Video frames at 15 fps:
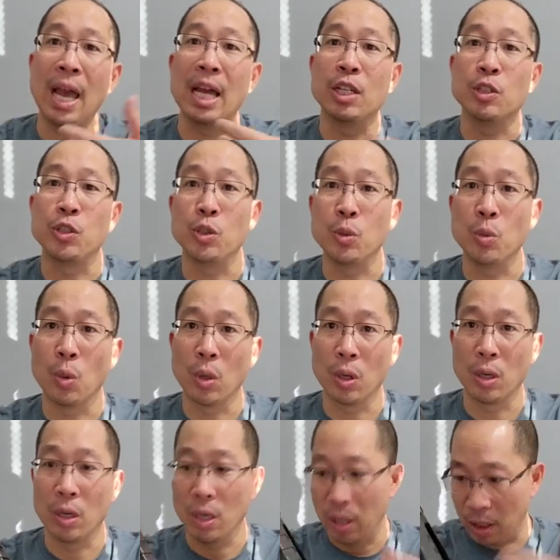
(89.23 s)
as you
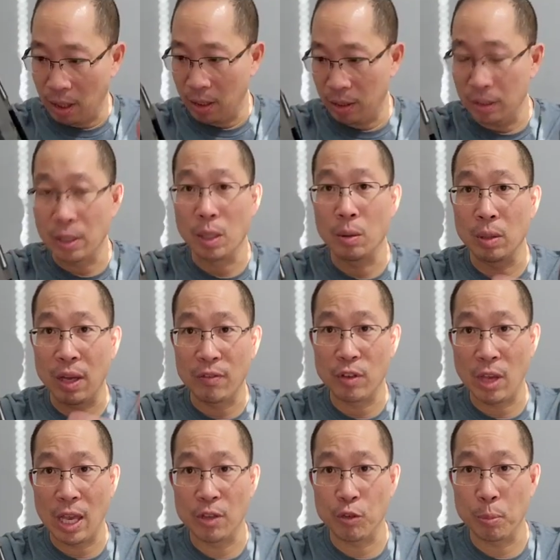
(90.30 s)
were,
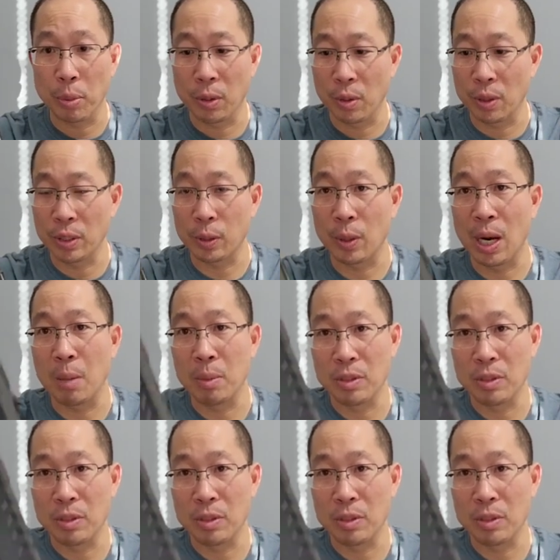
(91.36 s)
as you put it on the ground.